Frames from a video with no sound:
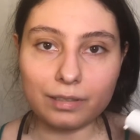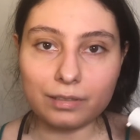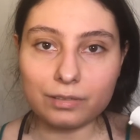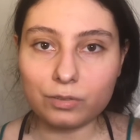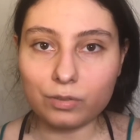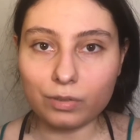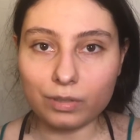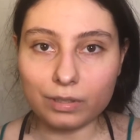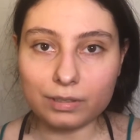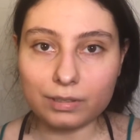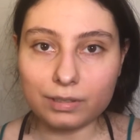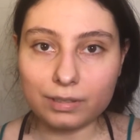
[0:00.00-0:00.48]

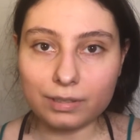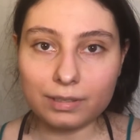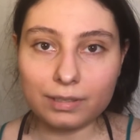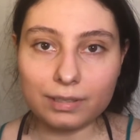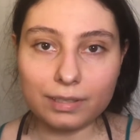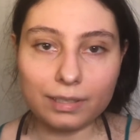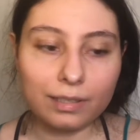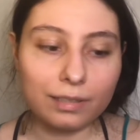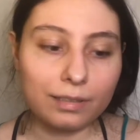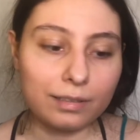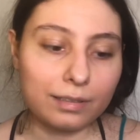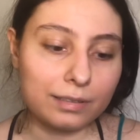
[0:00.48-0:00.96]
twice a
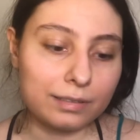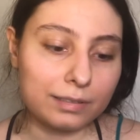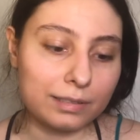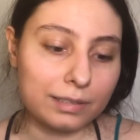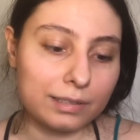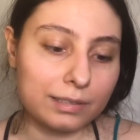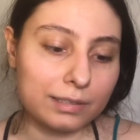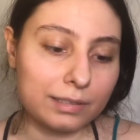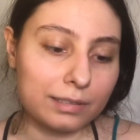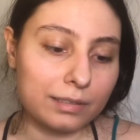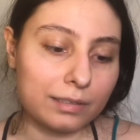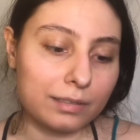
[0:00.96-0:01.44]
day. This
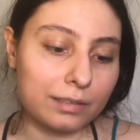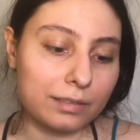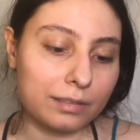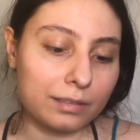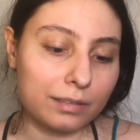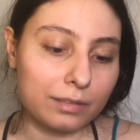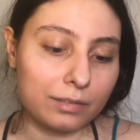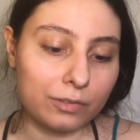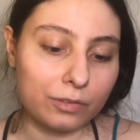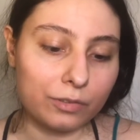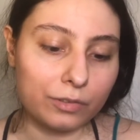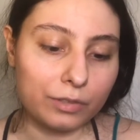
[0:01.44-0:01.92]
is the
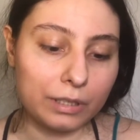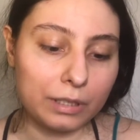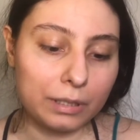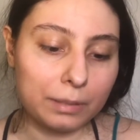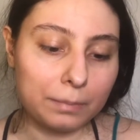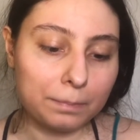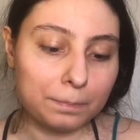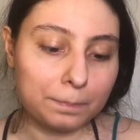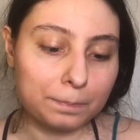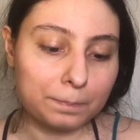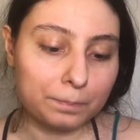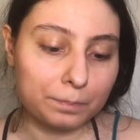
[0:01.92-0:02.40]
cream.